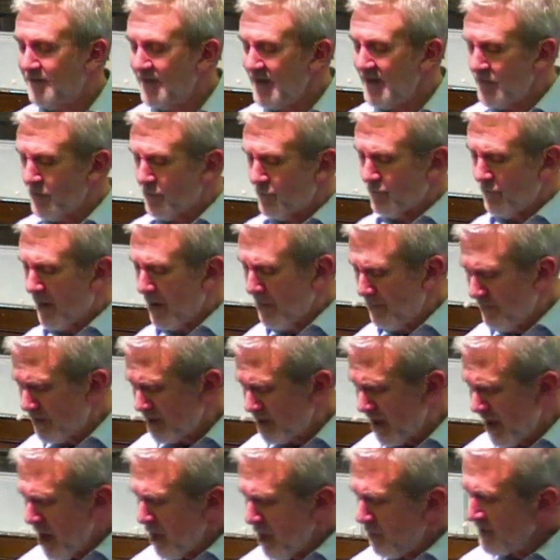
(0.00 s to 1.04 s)
the Romans,
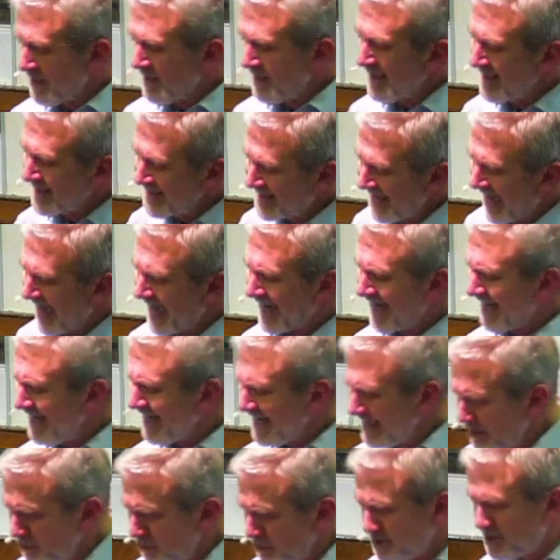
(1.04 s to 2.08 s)
was exactly
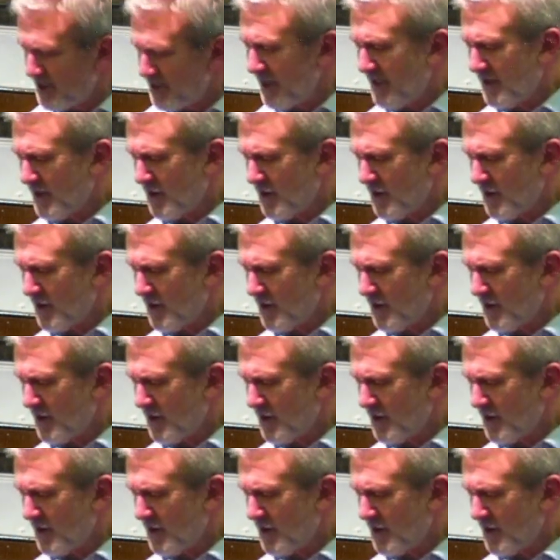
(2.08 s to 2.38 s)
who Jesus